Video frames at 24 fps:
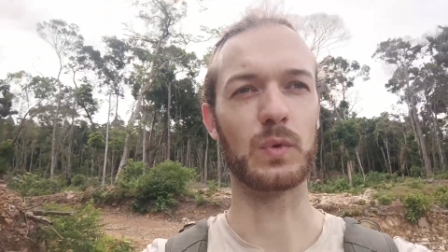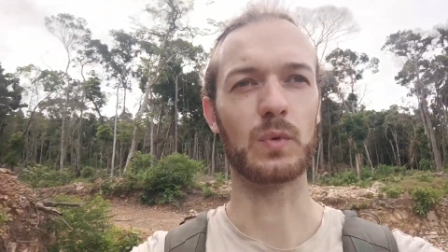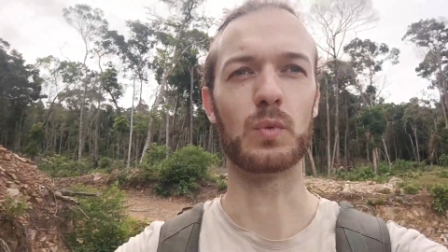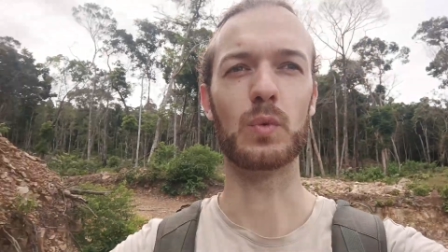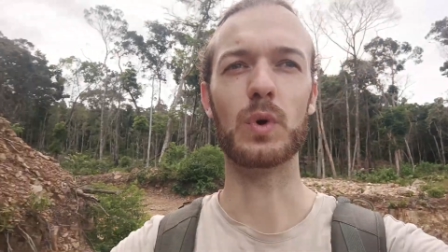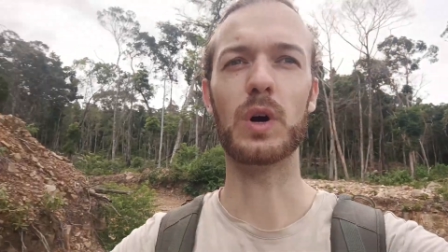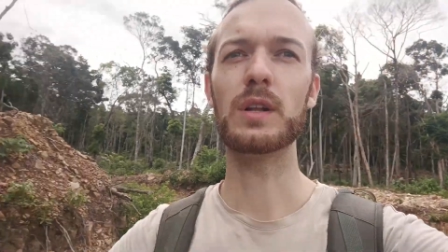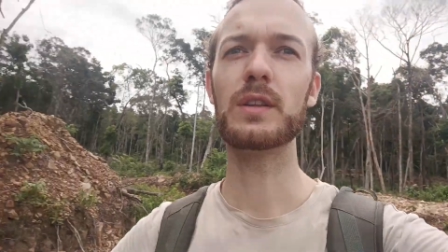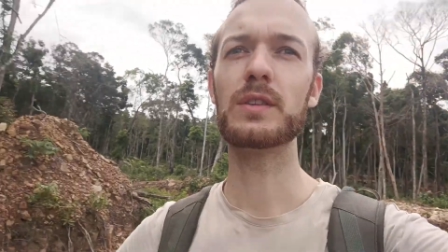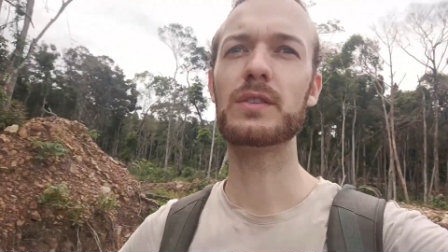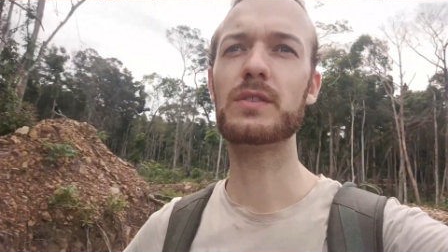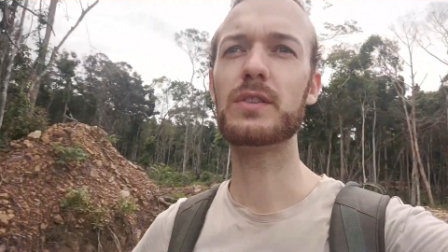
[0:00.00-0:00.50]

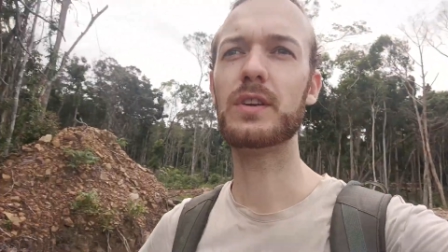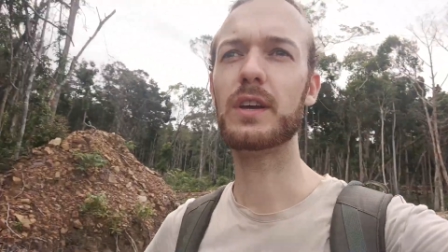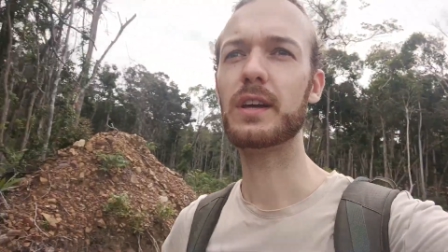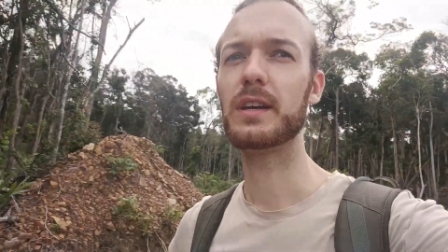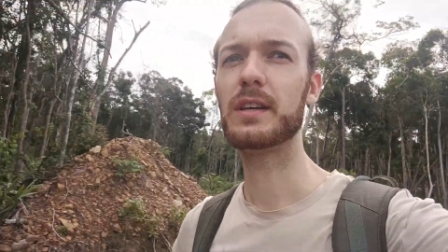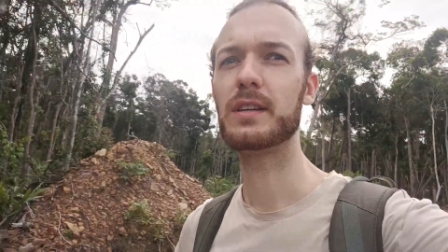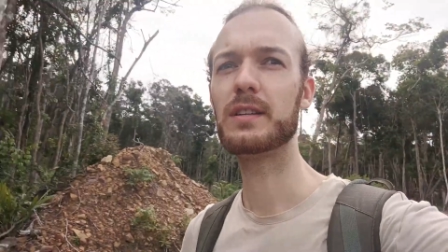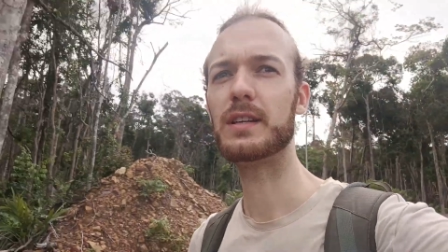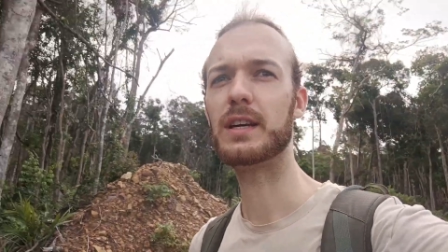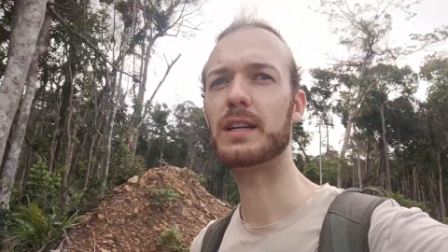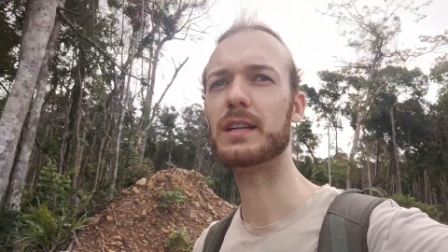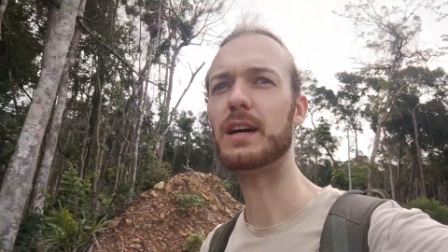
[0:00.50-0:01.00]
One
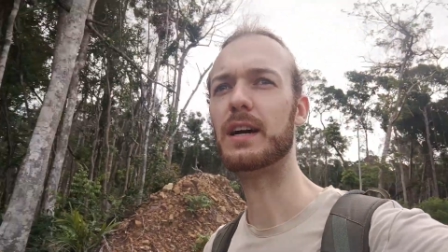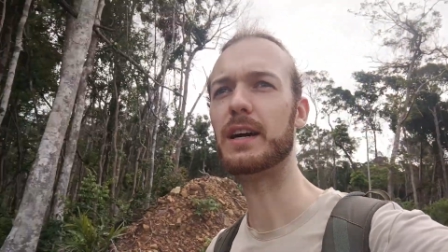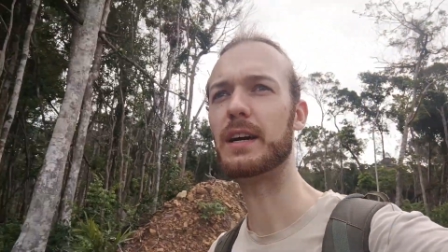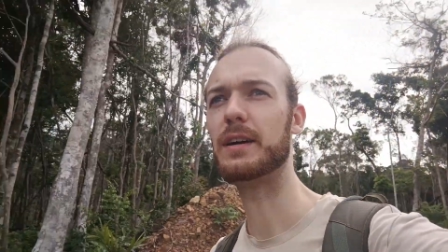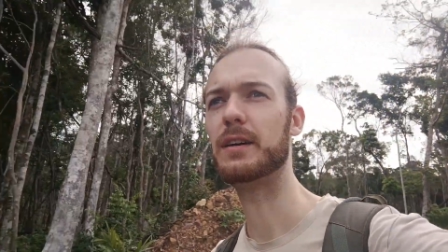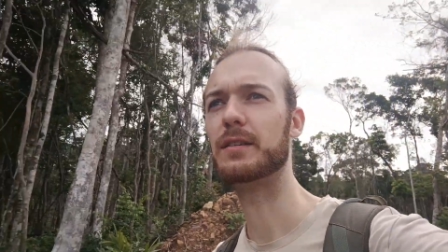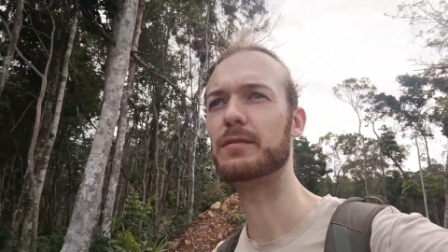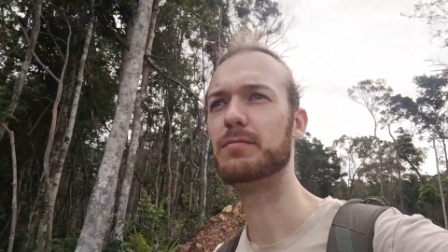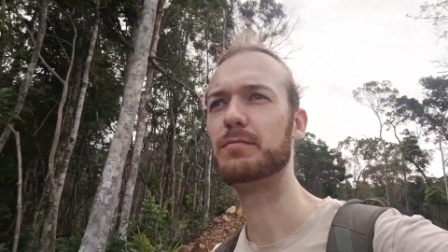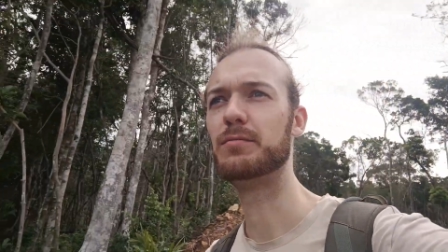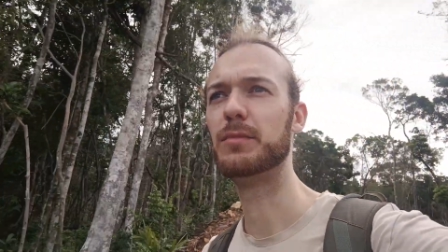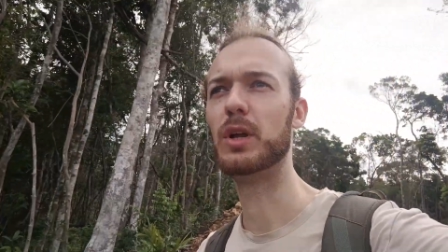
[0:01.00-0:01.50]
thing that
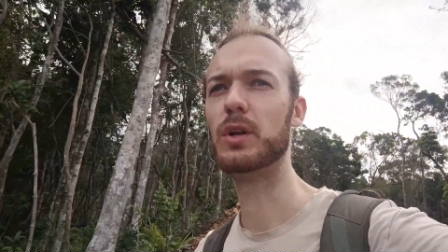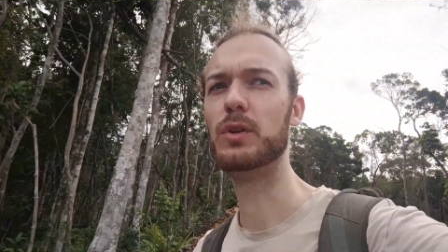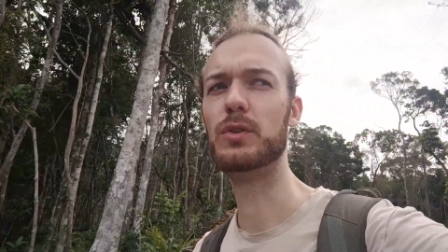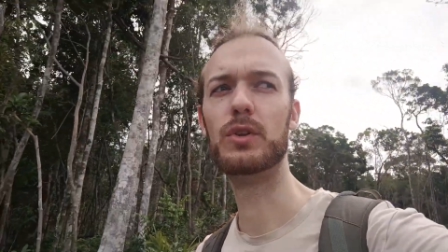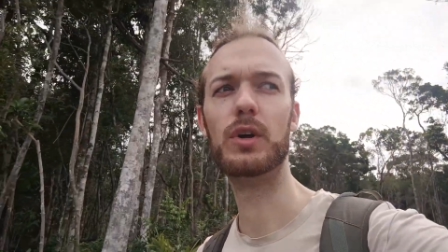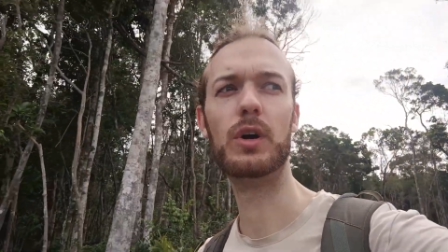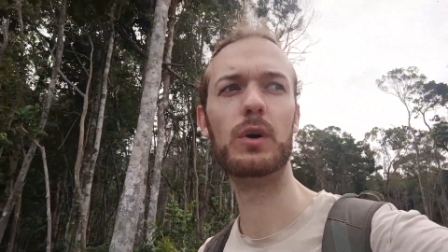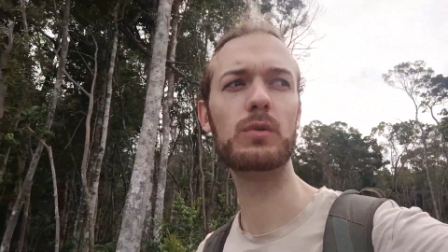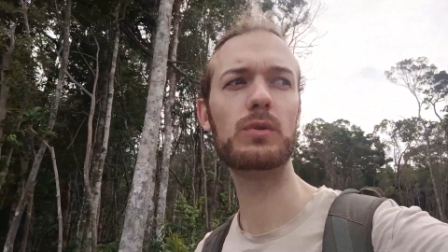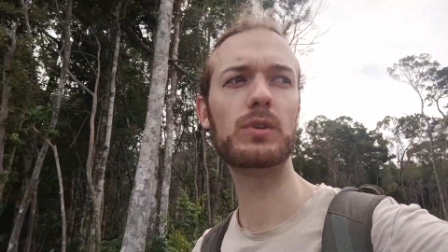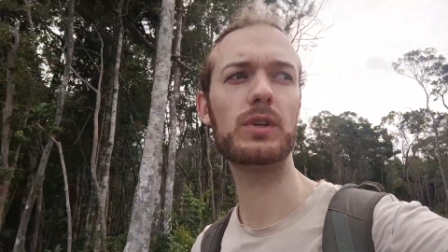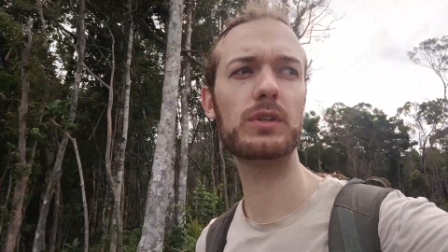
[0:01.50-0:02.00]
I
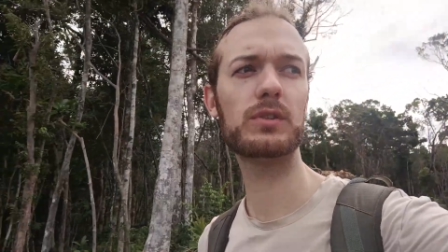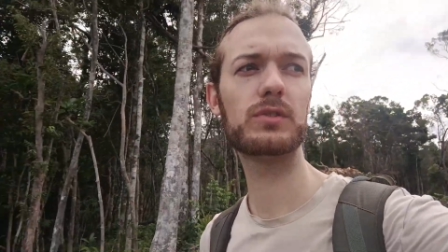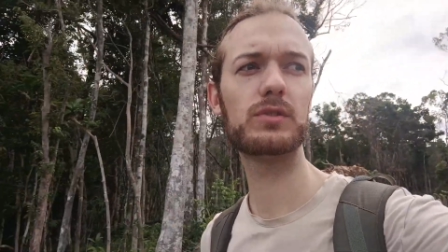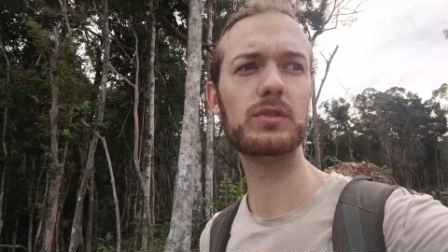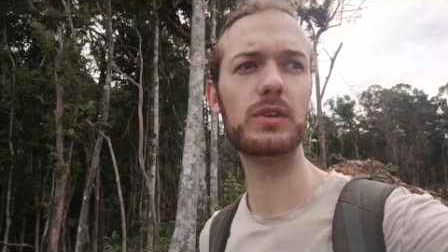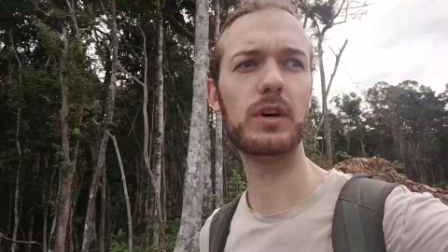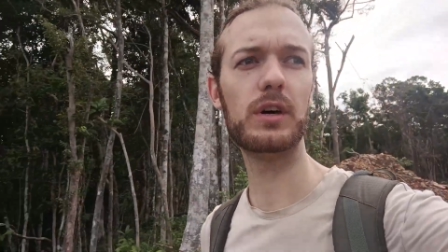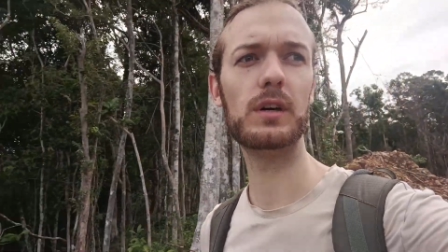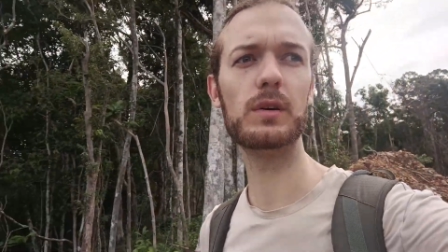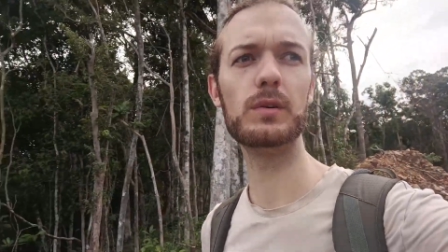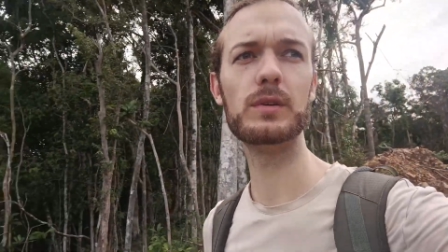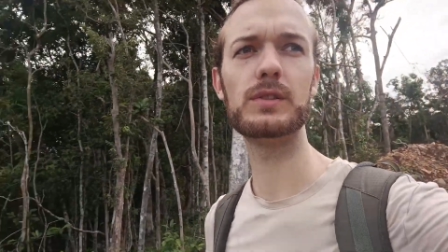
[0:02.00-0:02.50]
noticed
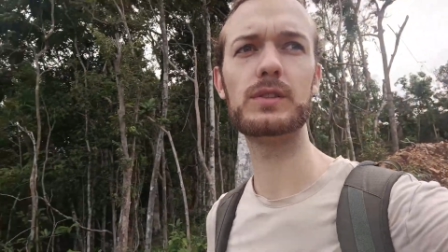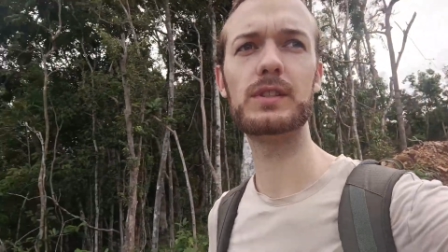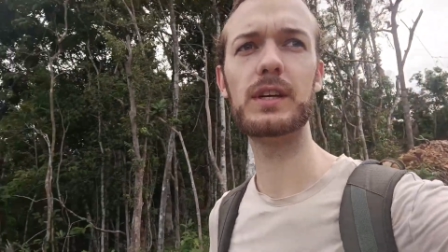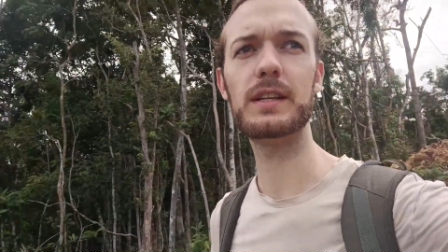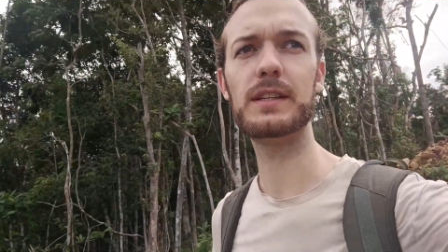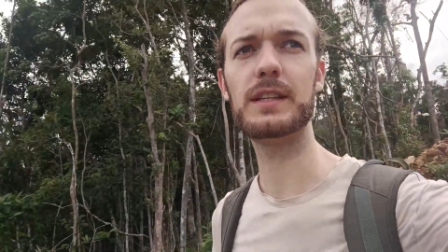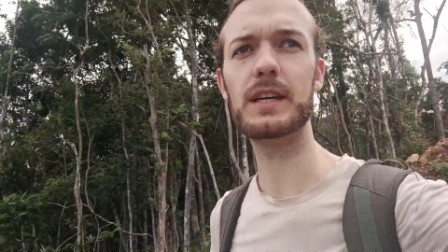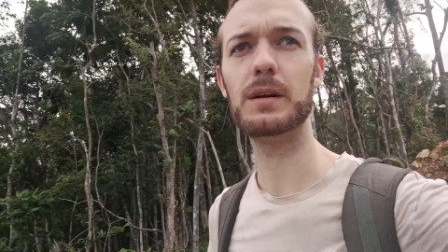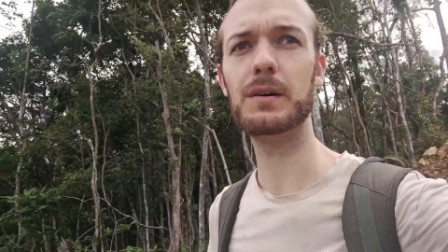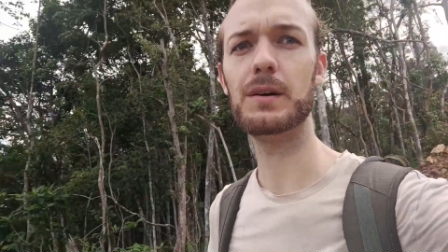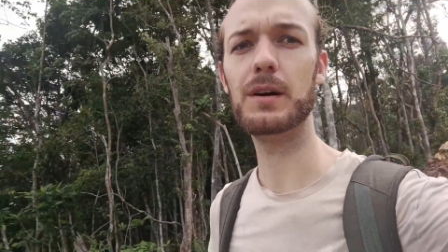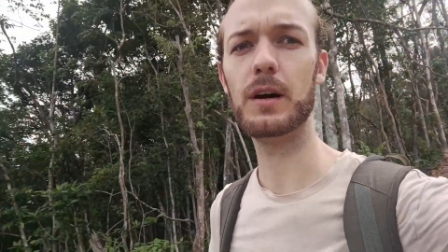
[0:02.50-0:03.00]
though is
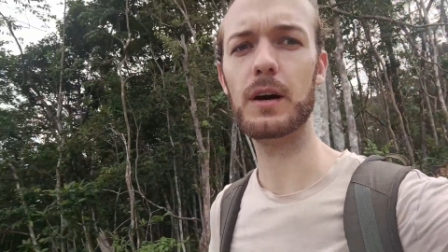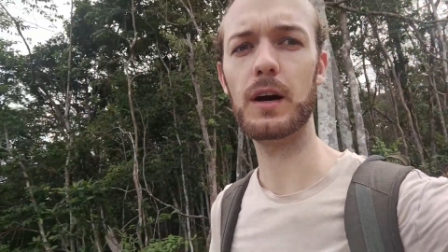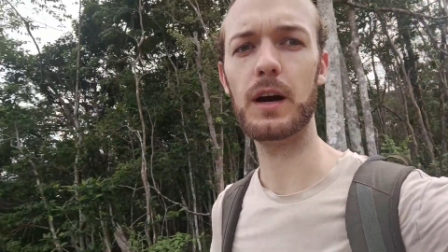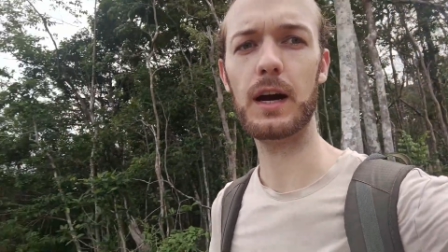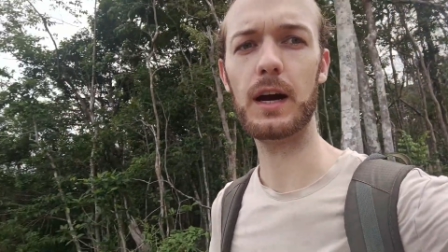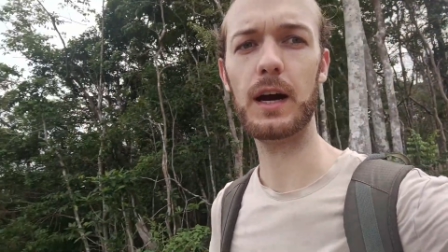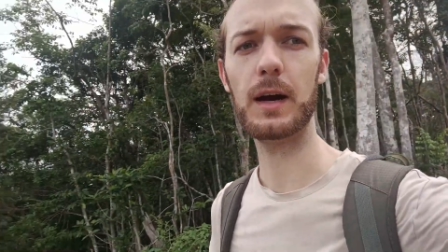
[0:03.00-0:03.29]
that there are